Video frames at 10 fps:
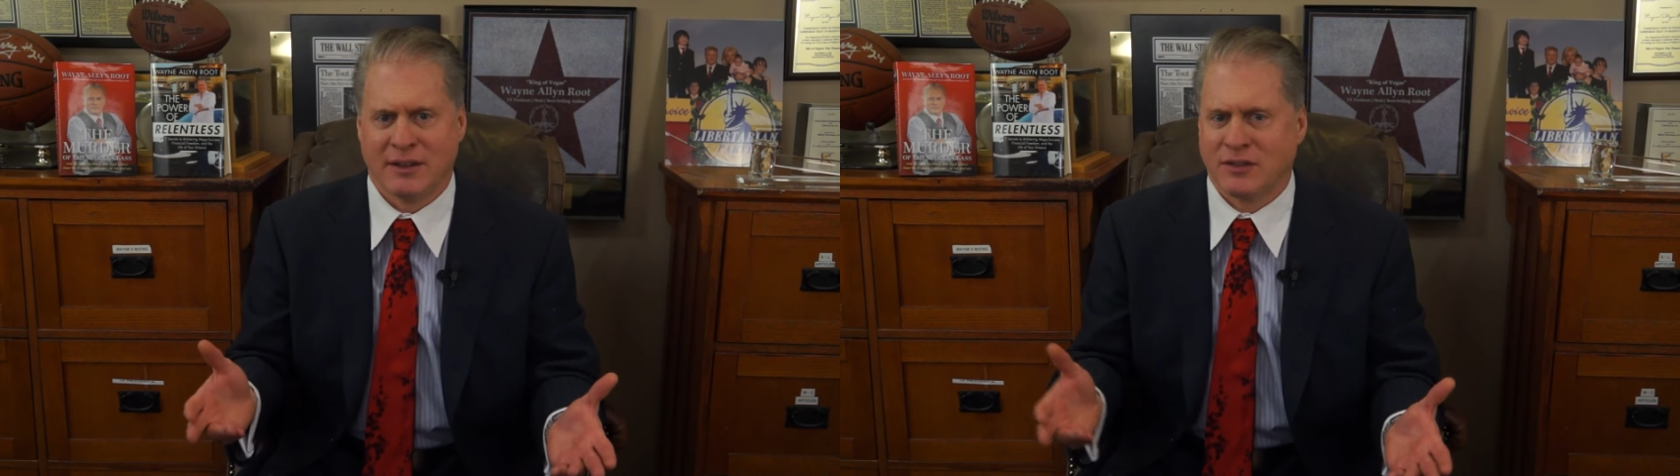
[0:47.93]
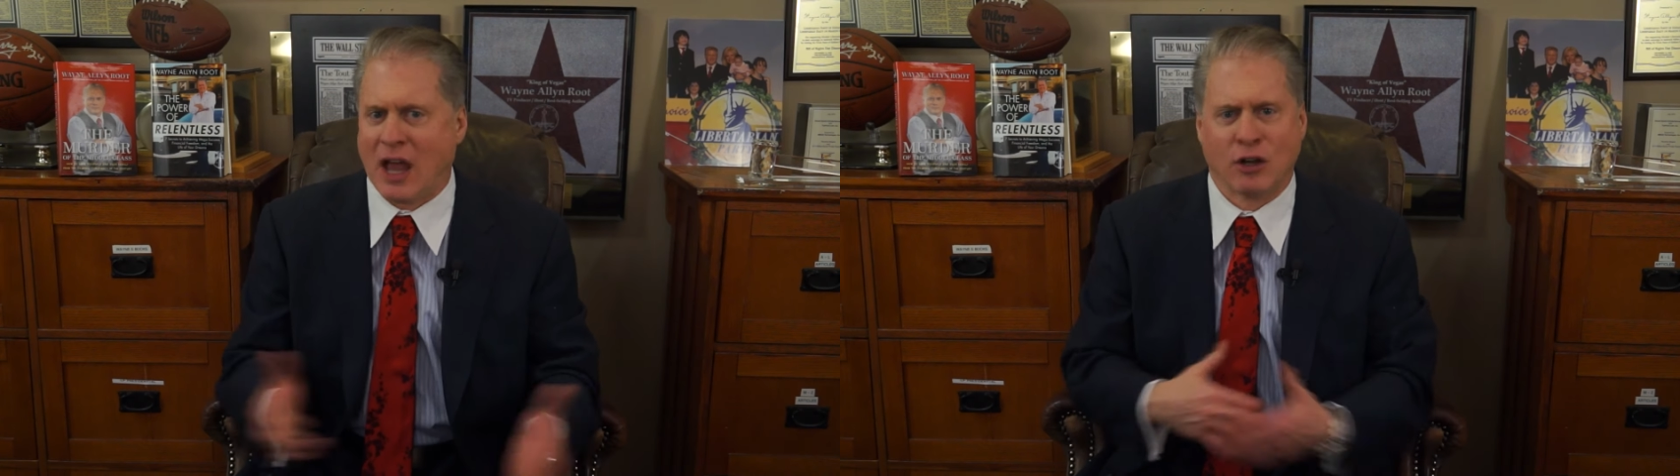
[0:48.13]

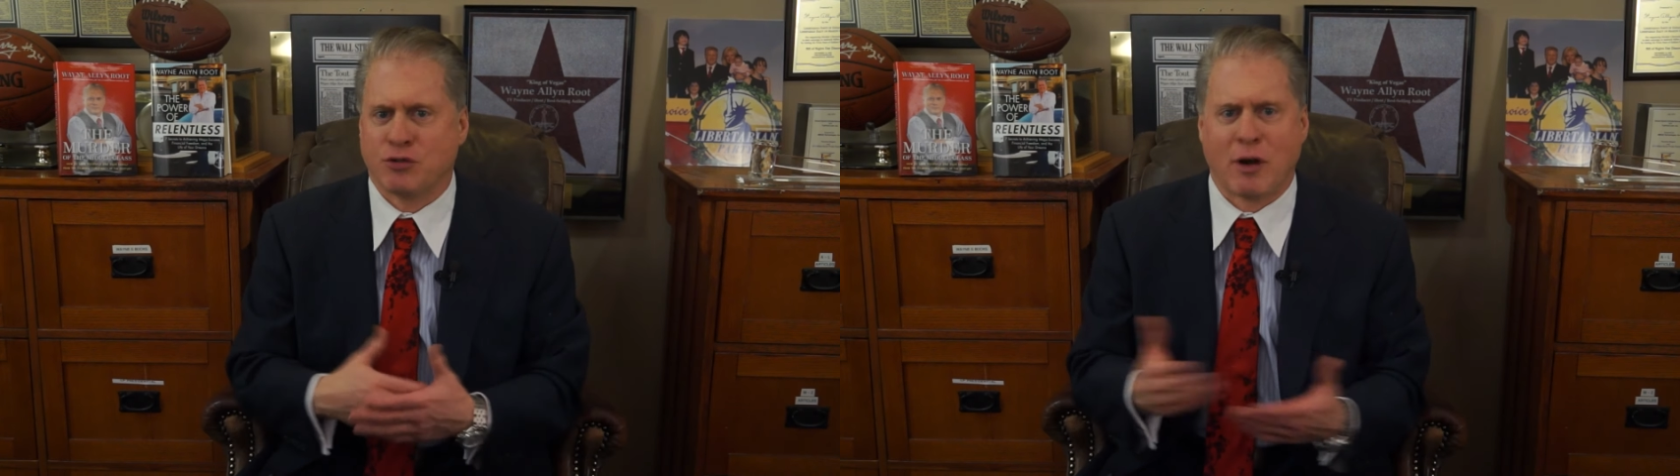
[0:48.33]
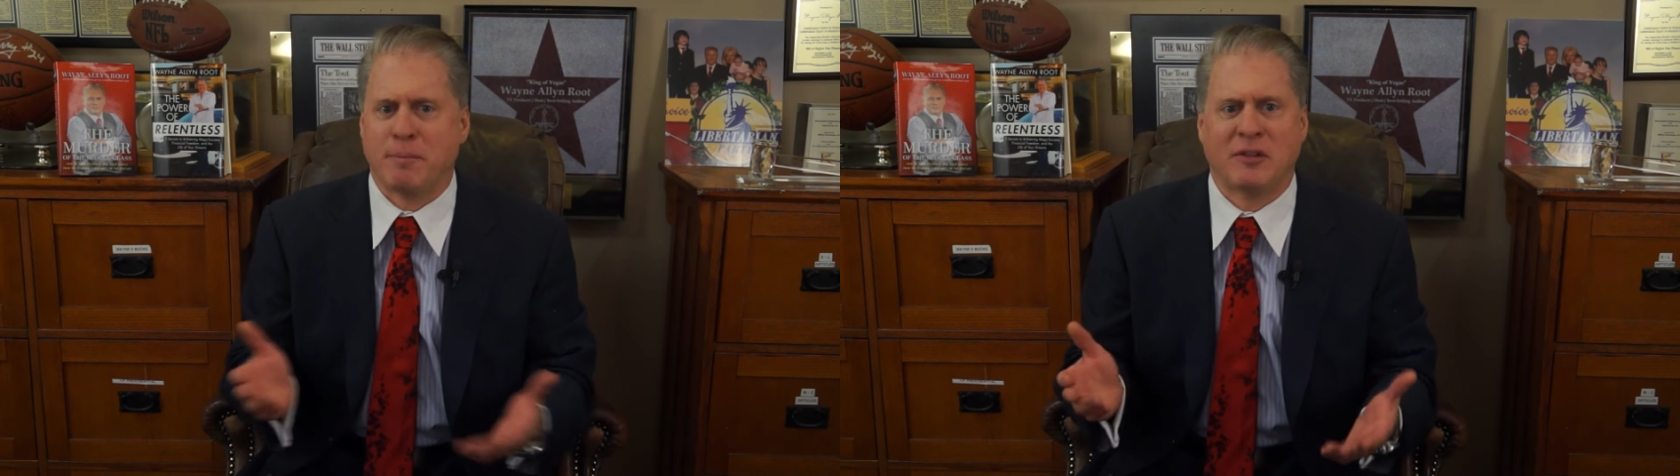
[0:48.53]
Donald
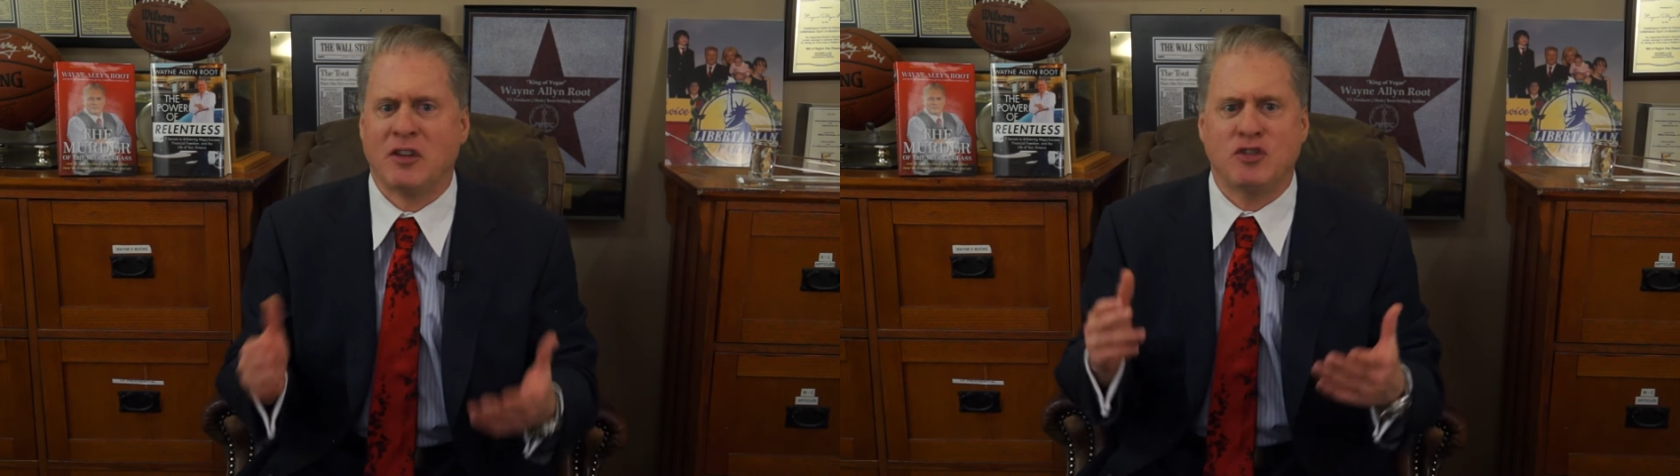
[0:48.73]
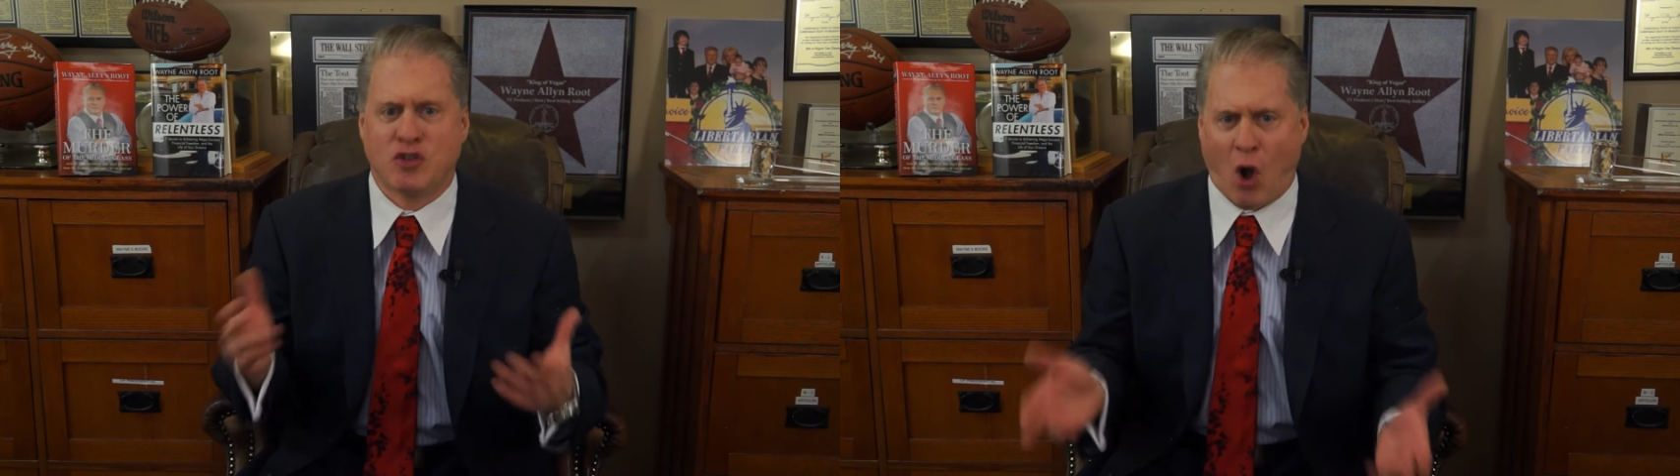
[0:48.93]
Trump
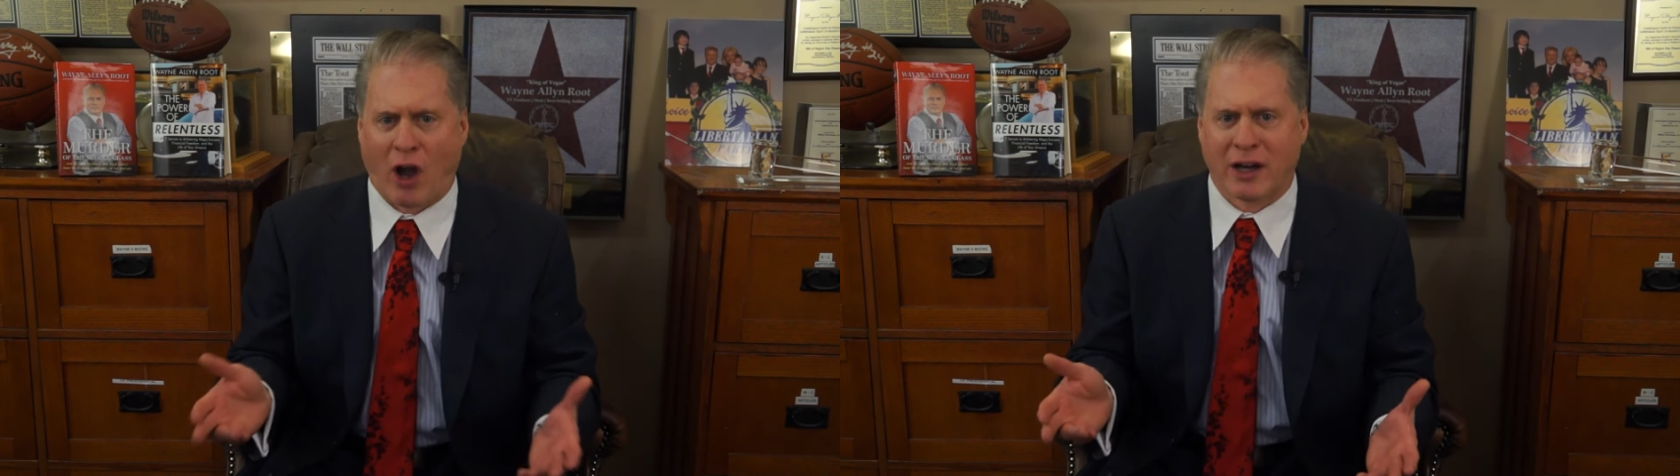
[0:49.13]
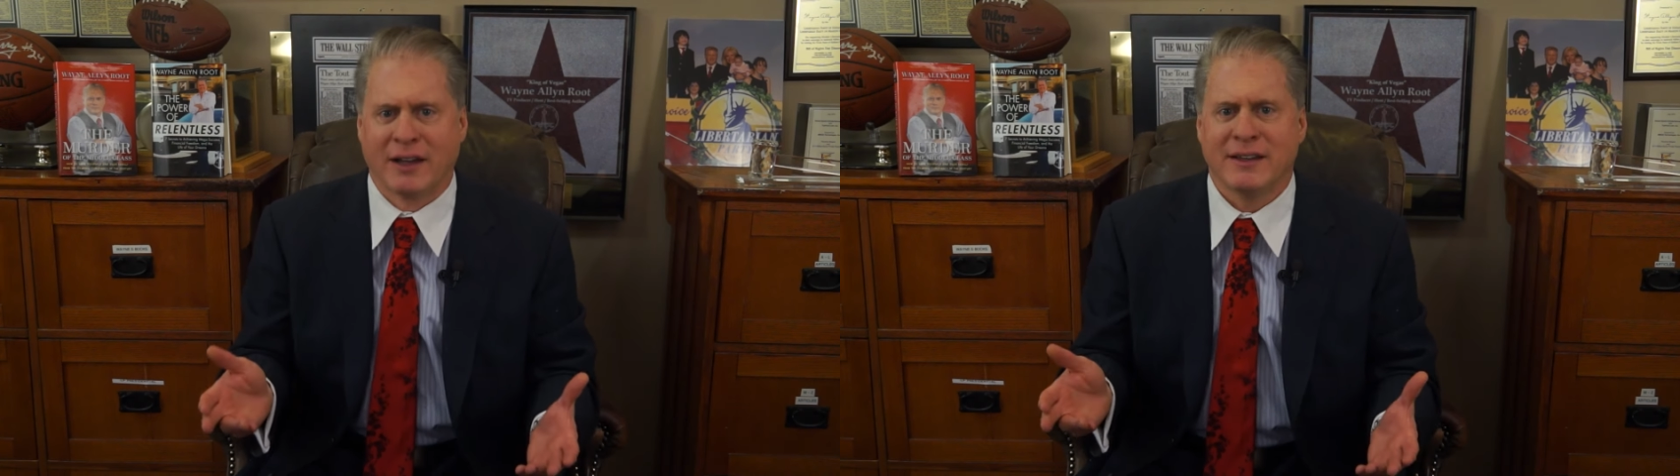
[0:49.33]
isn't
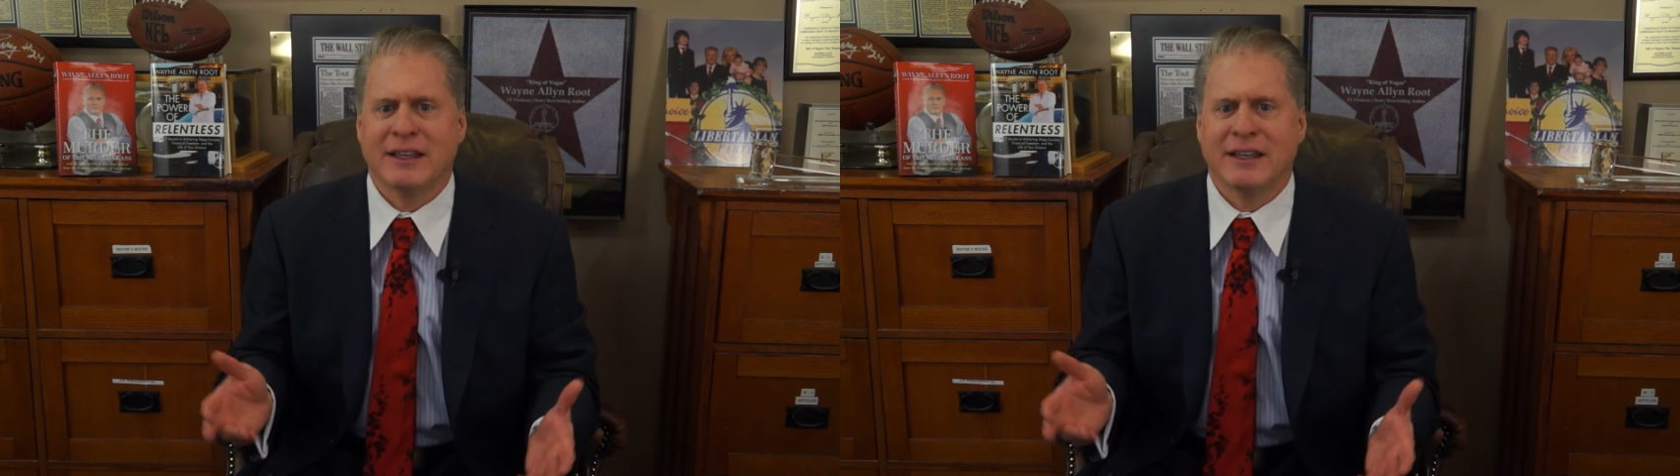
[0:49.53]
dark.